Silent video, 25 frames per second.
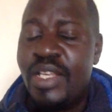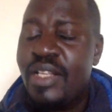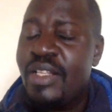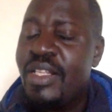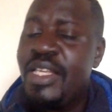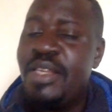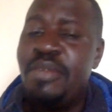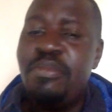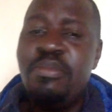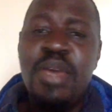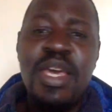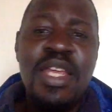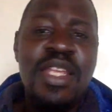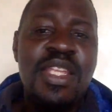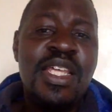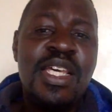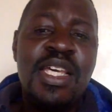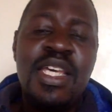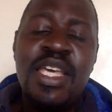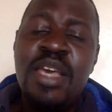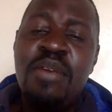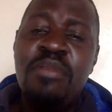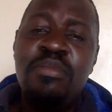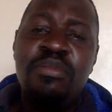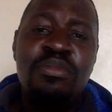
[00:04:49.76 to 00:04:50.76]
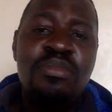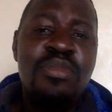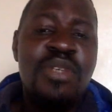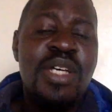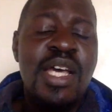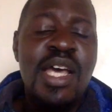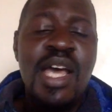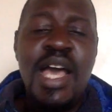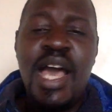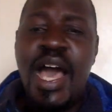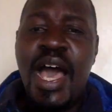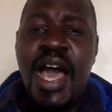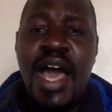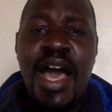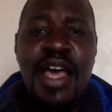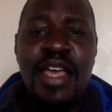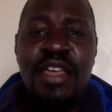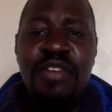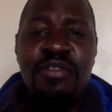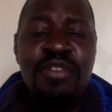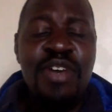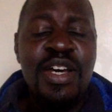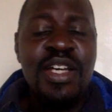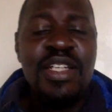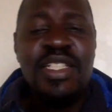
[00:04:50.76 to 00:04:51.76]
he made the game, in
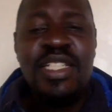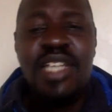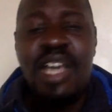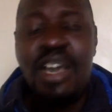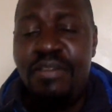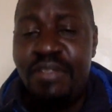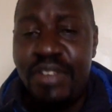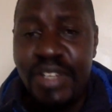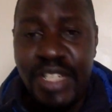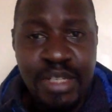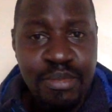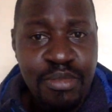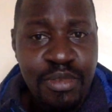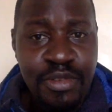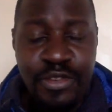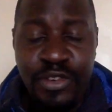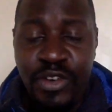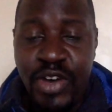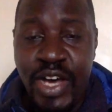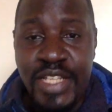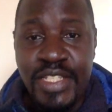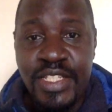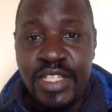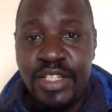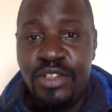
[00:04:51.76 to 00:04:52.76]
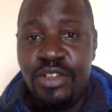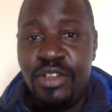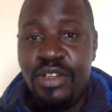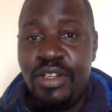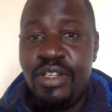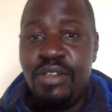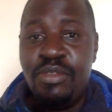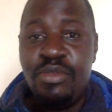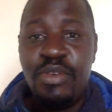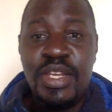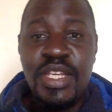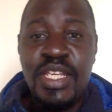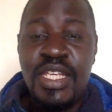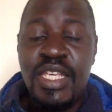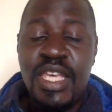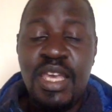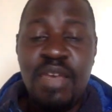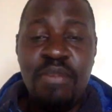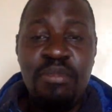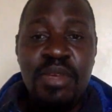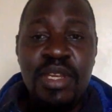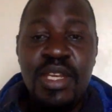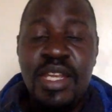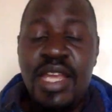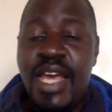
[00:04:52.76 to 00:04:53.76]
fact, comfortable for Arsenal when he
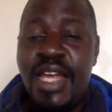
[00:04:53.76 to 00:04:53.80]
came in.